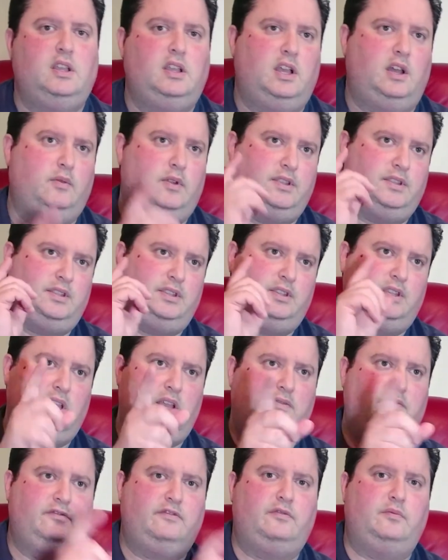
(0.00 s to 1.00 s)
Anyway, this is
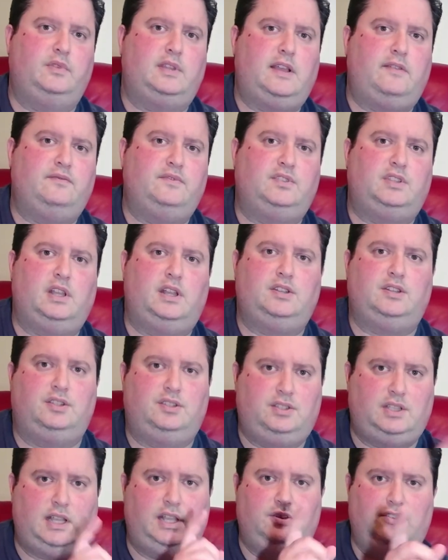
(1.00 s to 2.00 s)
Gavin from Gavin's
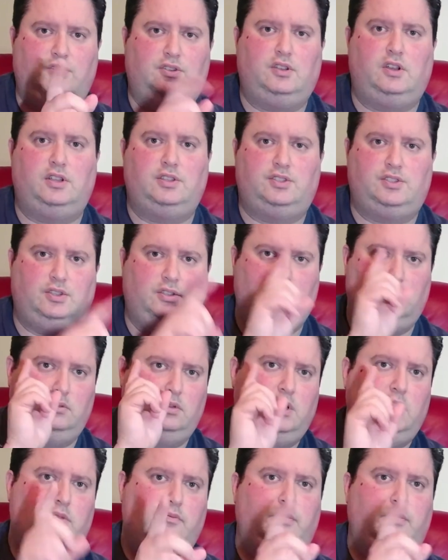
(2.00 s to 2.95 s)
Gadgets. Catch you guys soon.